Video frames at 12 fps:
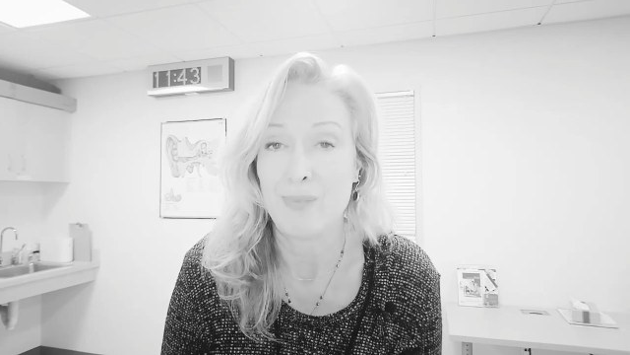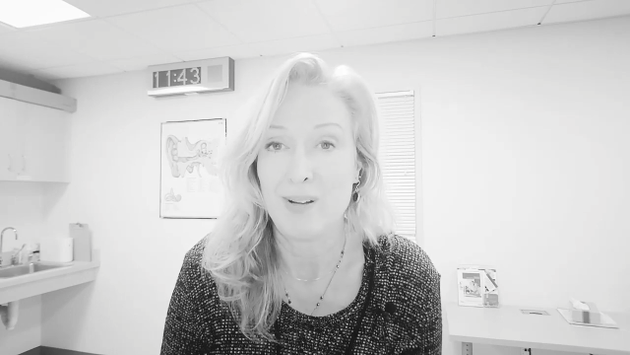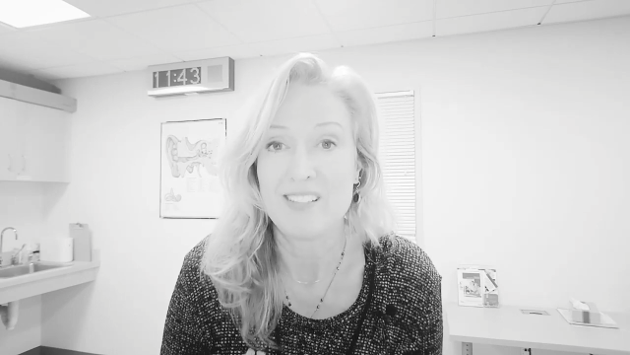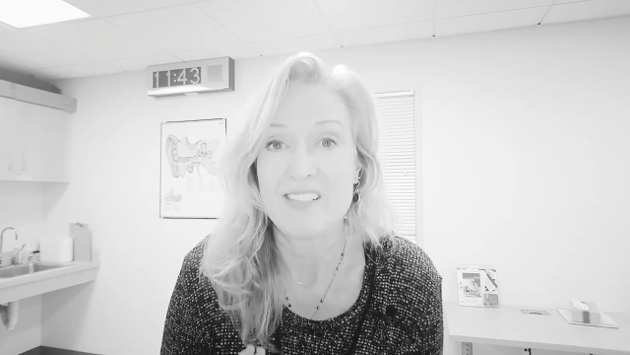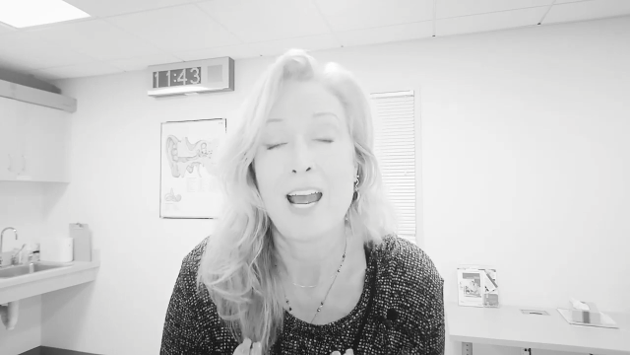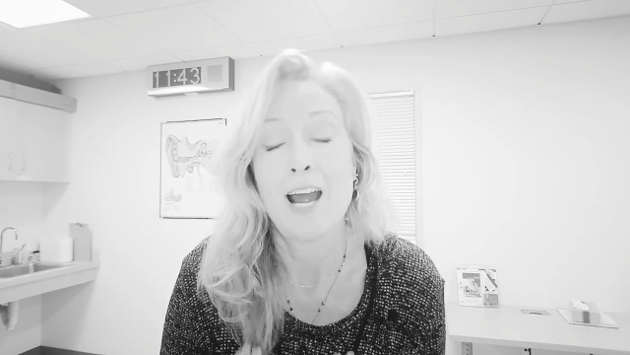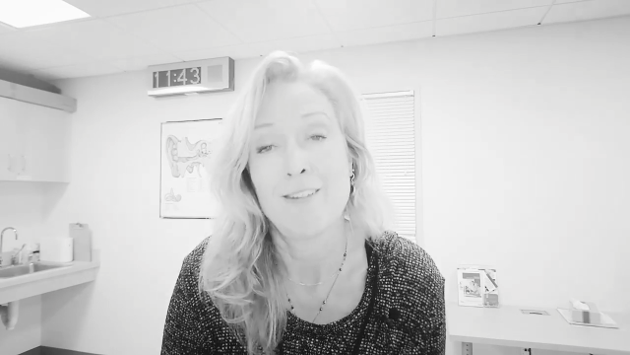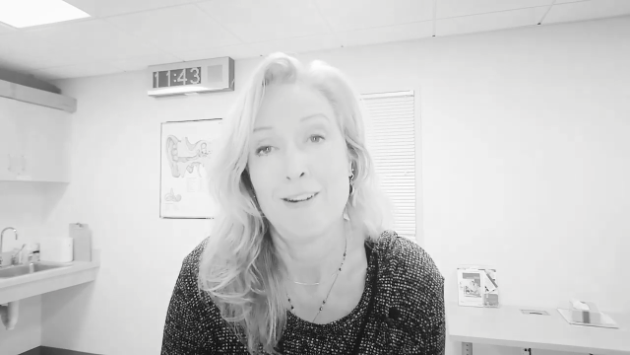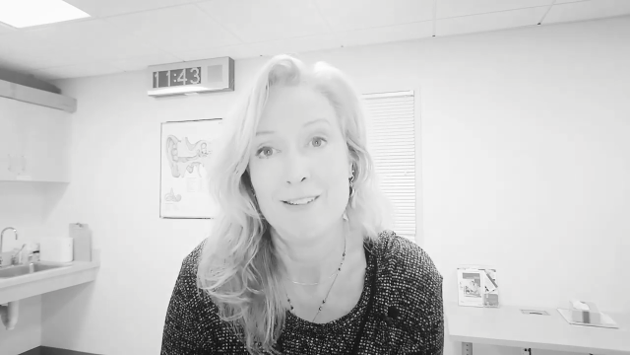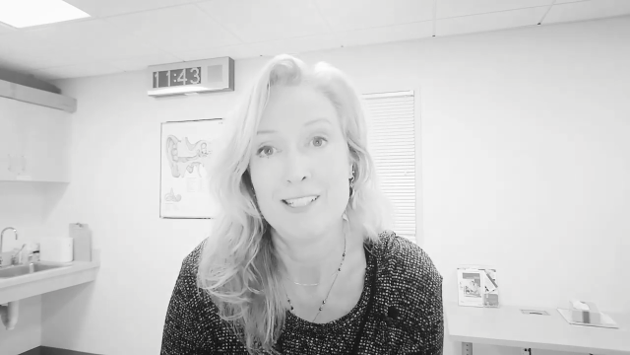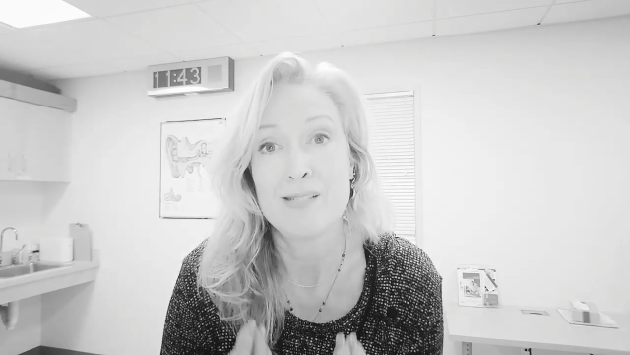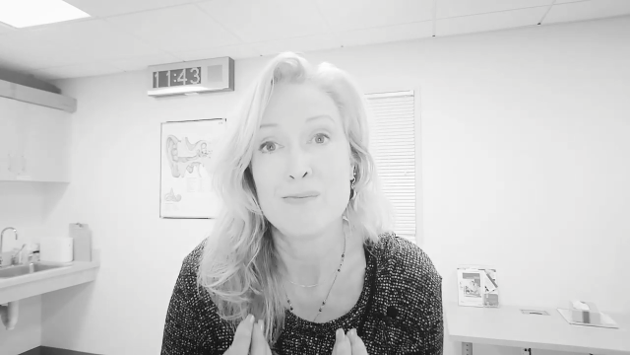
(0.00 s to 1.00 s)
but
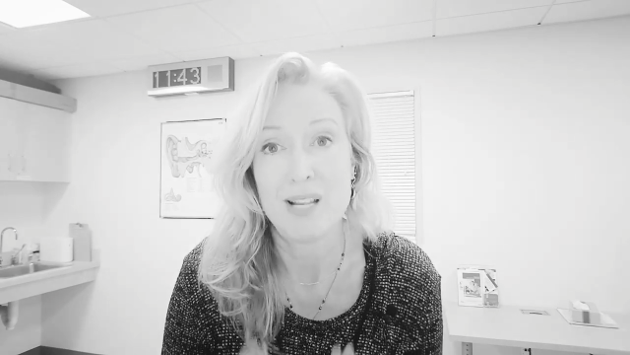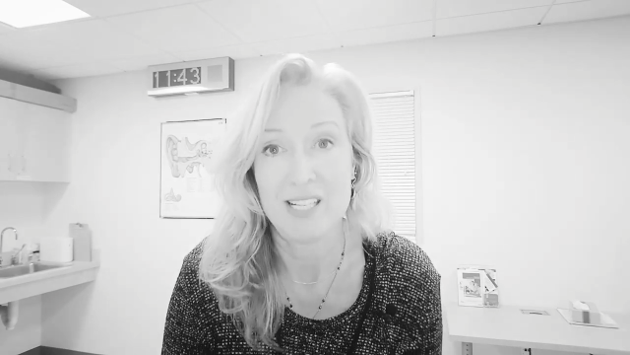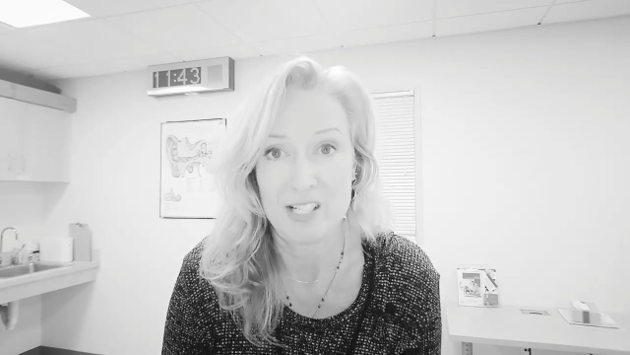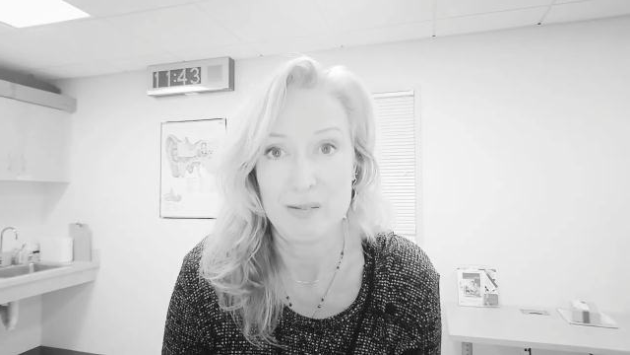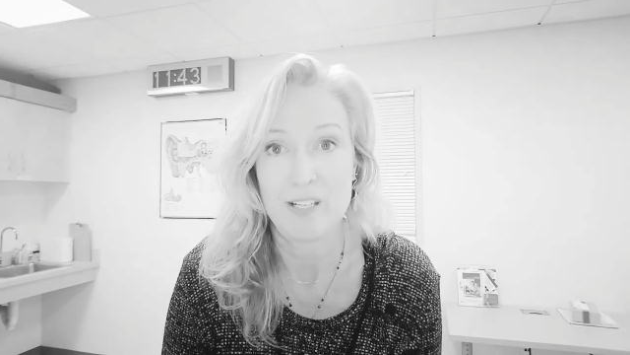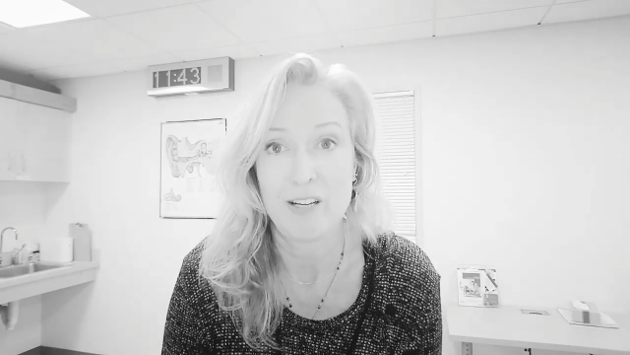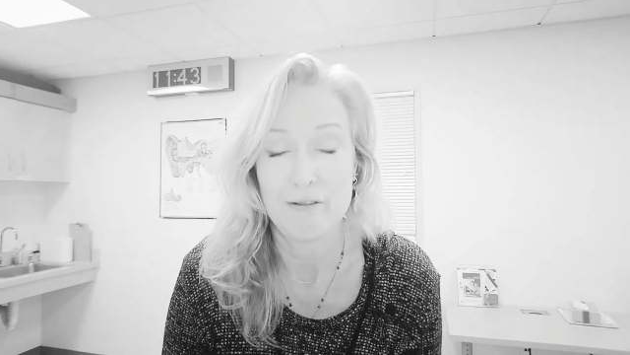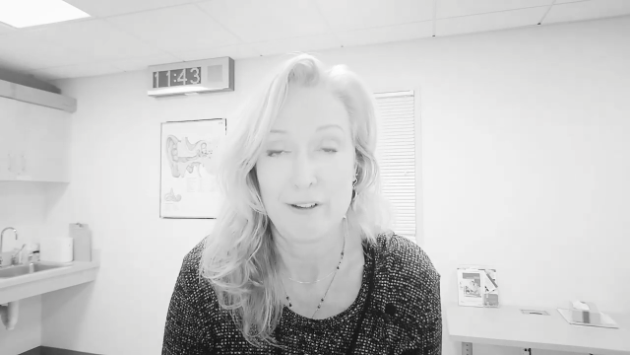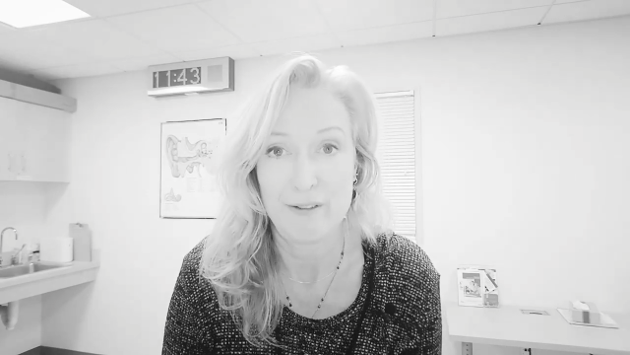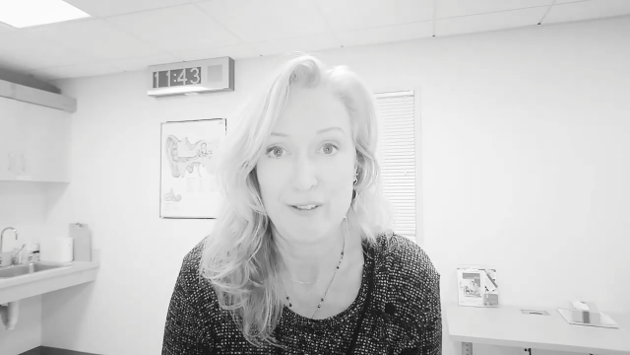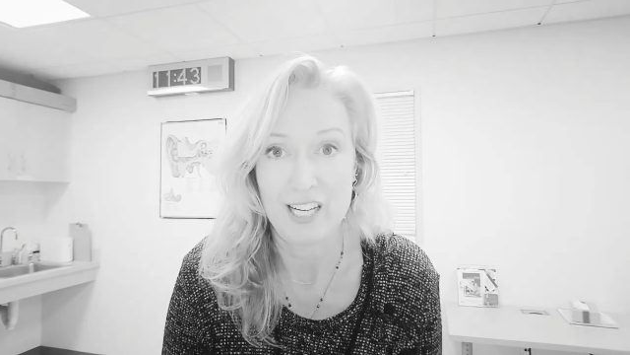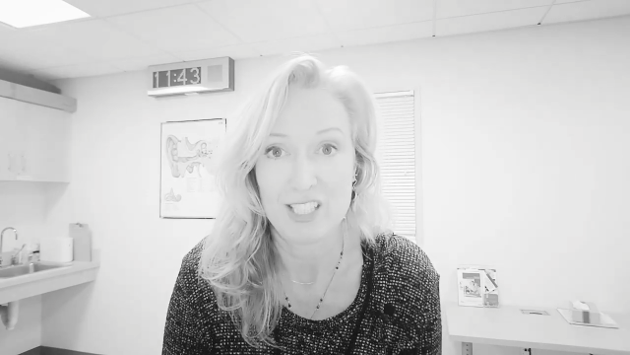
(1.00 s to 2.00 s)
tarot is meant to be a
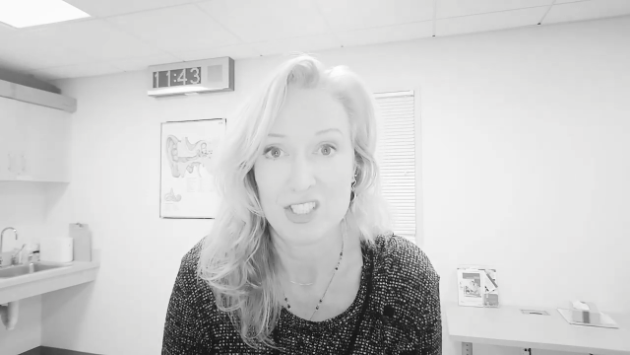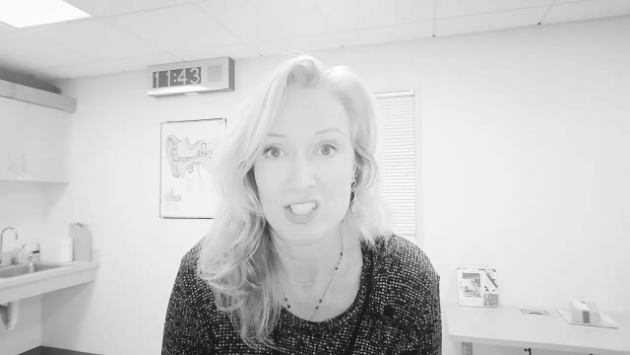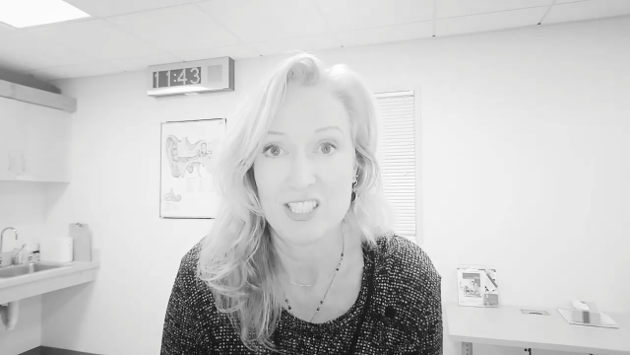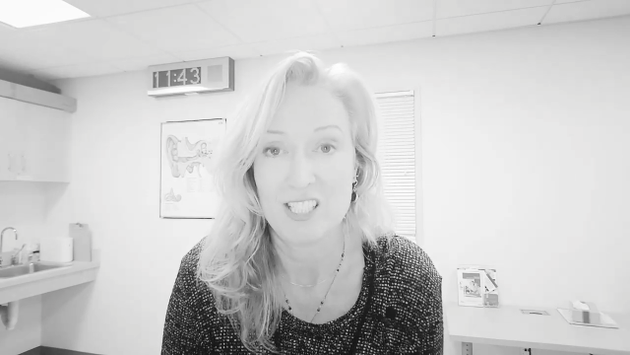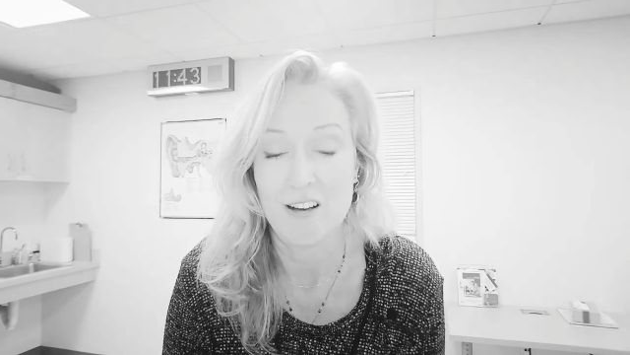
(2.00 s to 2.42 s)
reflection